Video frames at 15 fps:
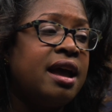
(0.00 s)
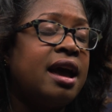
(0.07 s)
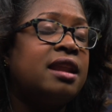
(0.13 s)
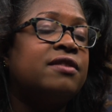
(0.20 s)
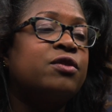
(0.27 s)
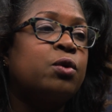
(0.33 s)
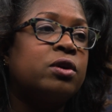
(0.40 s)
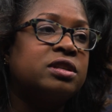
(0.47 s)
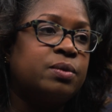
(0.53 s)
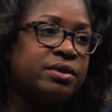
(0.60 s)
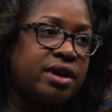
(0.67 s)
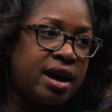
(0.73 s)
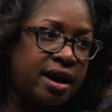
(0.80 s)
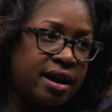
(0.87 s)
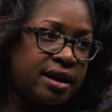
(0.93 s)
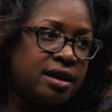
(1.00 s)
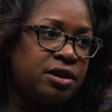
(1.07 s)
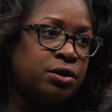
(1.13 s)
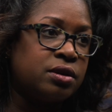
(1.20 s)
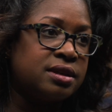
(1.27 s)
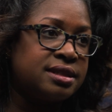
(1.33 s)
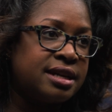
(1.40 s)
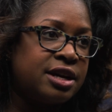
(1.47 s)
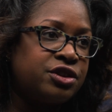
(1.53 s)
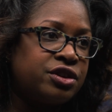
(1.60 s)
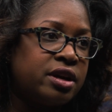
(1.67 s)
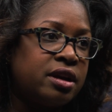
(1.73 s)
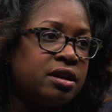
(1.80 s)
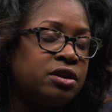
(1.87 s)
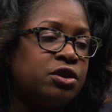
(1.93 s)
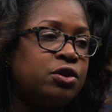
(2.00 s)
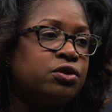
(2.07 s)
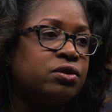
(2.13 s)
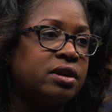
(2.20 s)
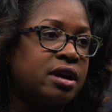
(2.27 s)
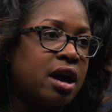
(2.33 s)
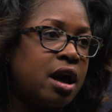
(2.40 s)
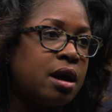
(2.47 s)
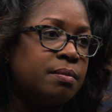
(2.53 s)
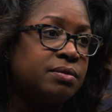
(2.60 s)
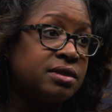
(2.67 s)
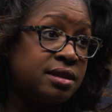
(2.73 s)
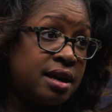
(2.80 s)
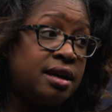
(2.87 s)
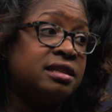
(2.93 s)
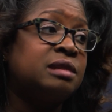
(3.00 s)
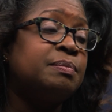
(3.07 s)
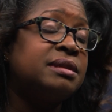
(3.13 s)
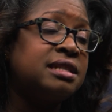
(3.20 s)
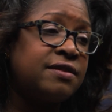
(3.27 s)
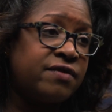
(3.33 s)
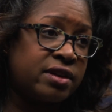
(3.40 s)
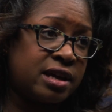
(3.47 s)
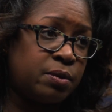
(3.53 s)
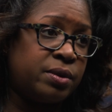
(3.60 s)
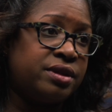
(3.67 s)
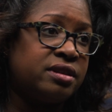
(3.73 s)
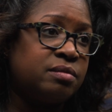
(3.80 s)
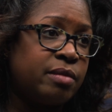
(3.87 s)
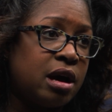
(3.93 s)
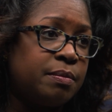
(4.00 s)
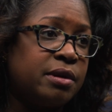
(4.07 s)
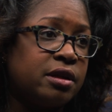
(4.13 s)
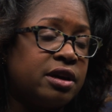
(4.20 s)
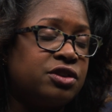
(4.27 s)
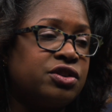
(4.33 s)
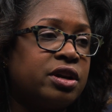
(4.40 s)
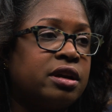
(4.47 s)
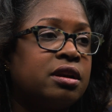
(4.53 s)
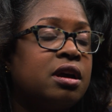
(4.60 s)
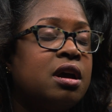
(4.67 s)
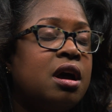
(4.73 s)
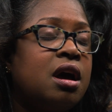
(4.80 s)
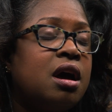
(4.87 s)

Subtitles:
And of course, with high utilization usually comes, specifically with this population,